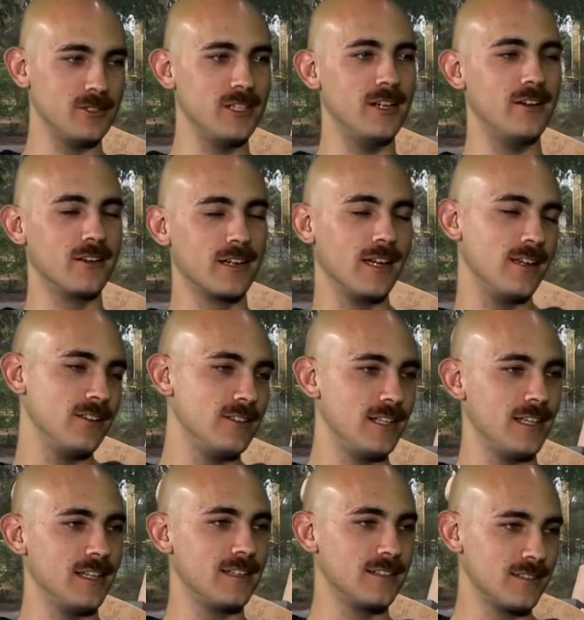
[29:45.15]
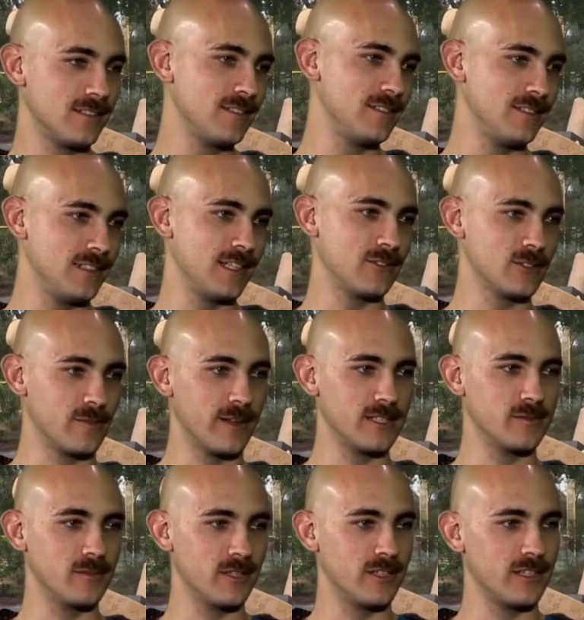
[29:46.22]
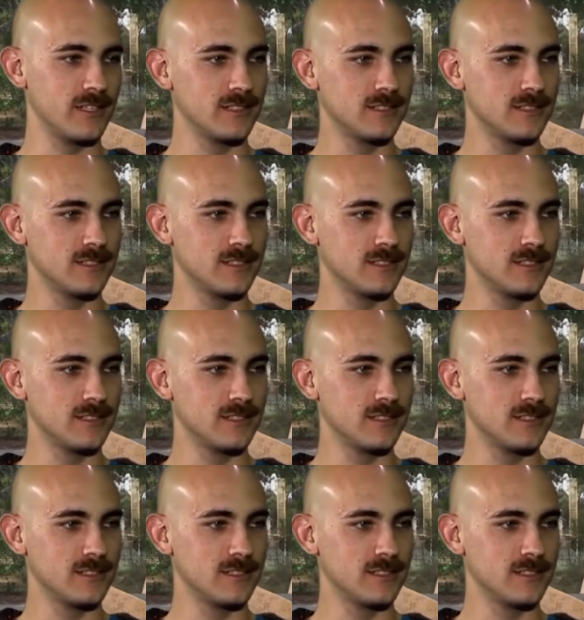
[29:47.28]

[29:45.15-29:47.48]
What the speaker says: No, okay, you take responsibility.